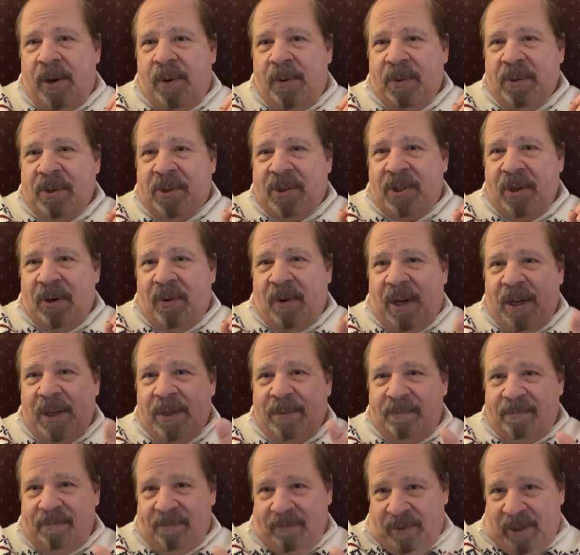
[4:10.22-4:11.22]
so
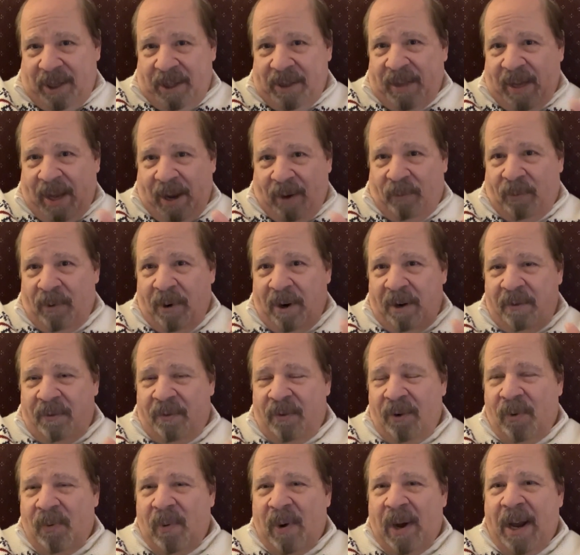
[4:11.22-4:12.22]
I let that run
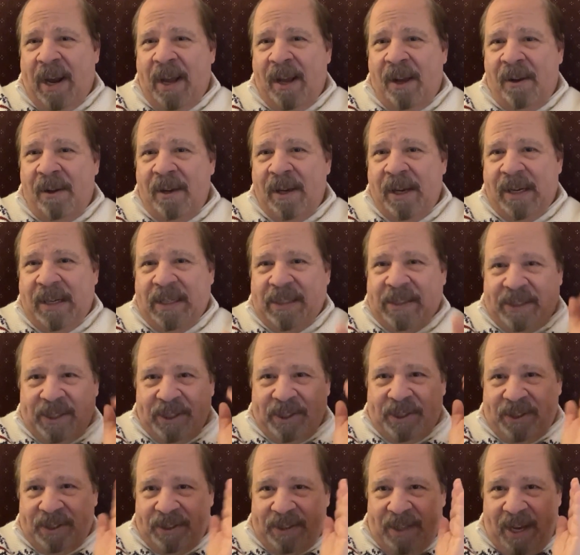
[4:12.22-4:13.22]
for a while, and it
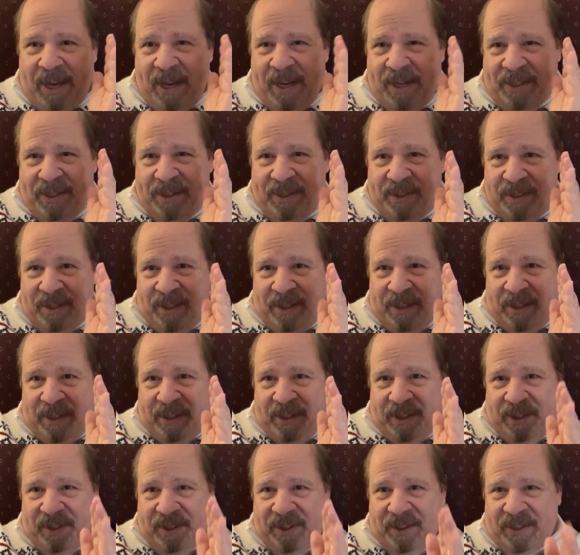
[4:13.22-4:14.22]
just stays
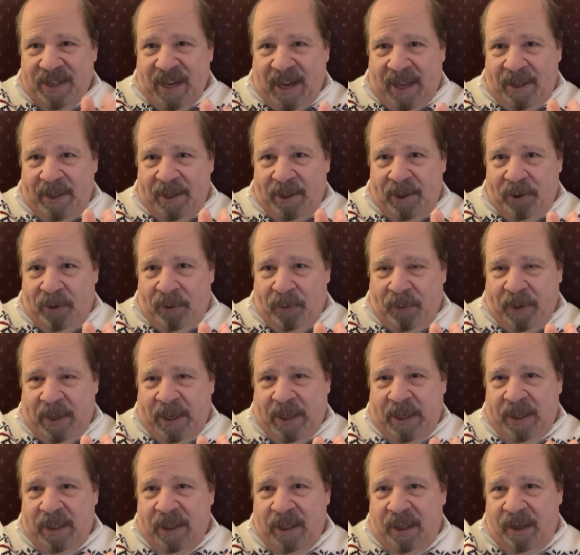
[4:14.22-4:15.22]
solid
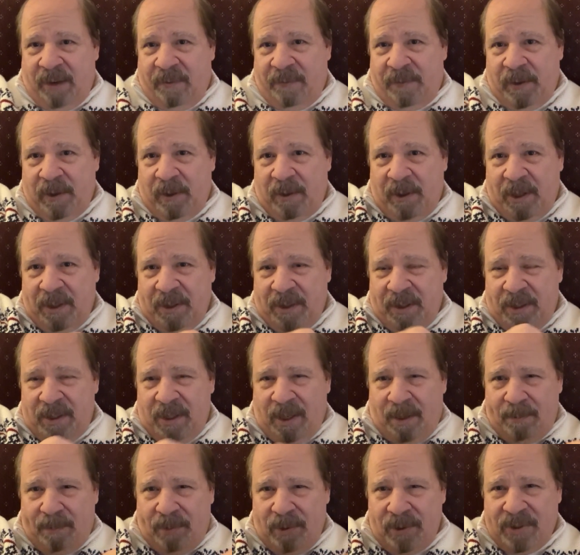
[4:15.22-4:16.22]
green. And if you look at the
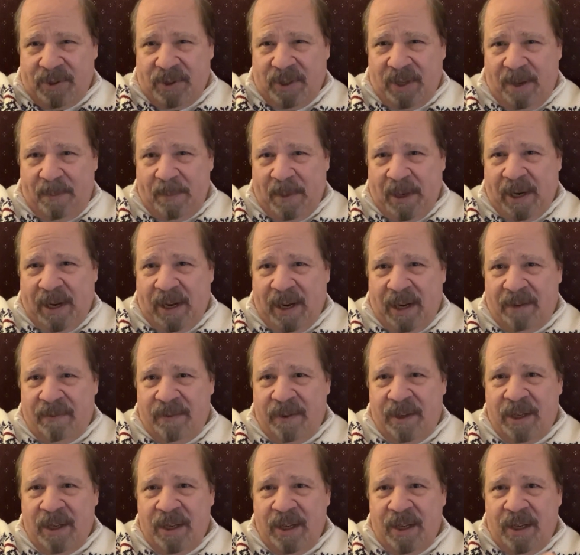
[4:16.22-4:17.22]
numbers coming out
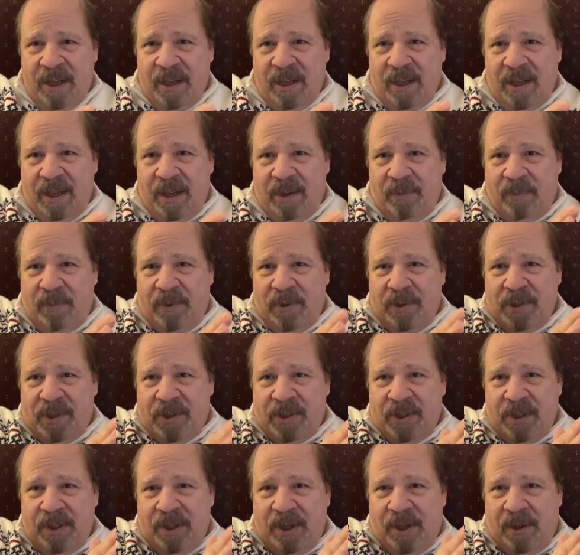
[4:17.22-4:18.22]
of it, it
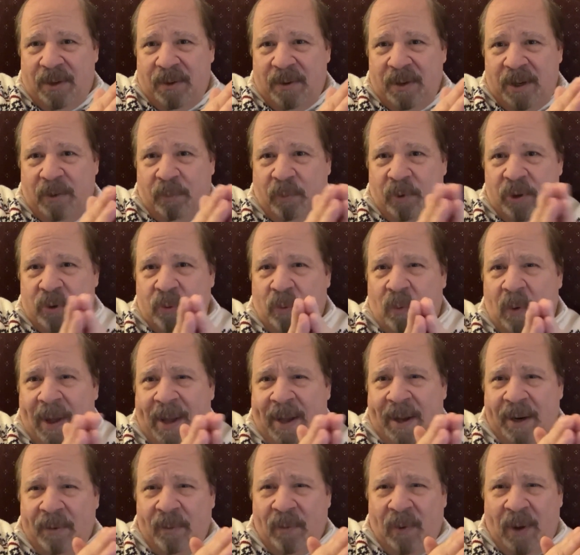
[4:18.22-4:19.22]
was
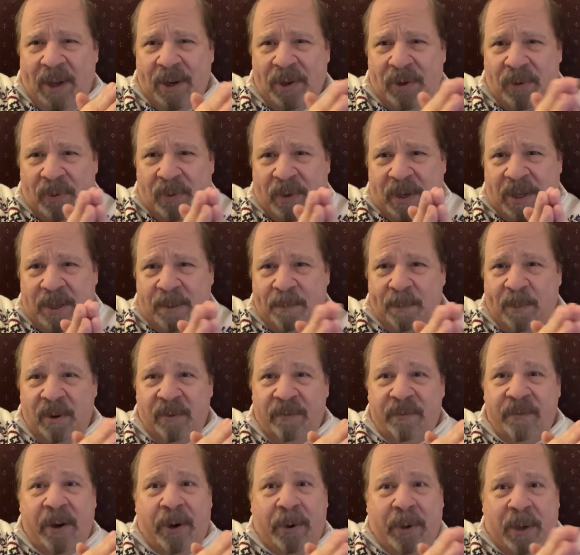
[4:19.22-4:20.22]
wandering,
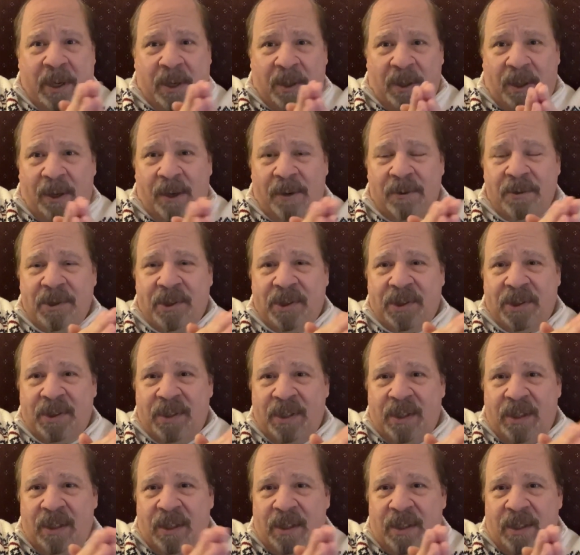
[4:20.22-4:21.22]
but very
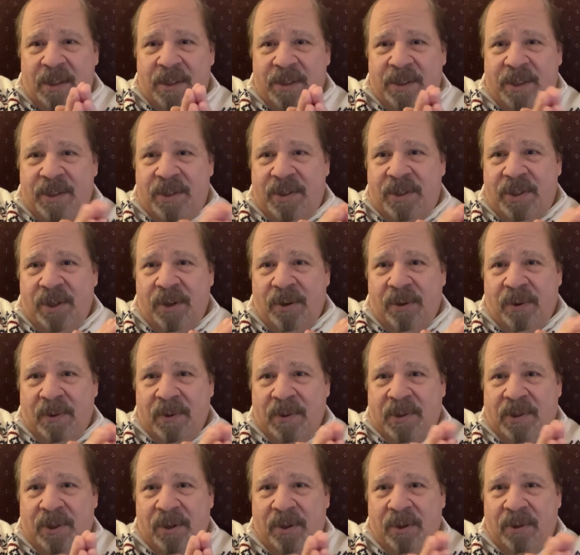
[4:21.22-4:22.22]
close to
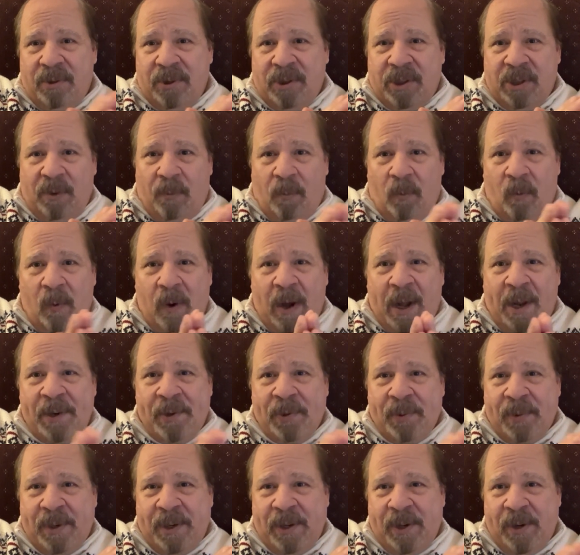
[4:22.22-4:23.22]
0. So there's some
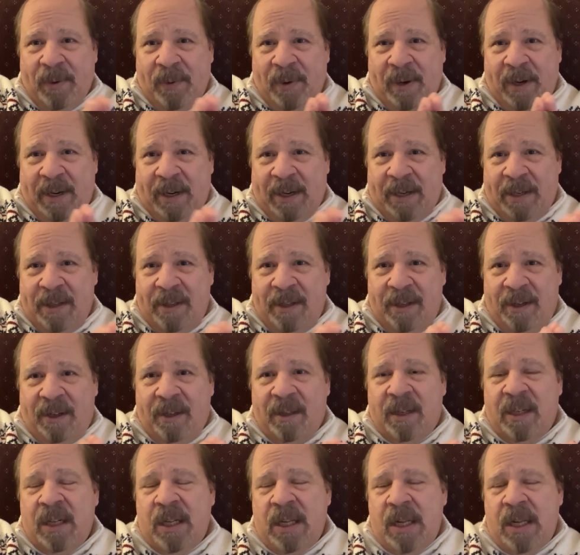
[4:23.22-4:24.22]
wandering going on in there.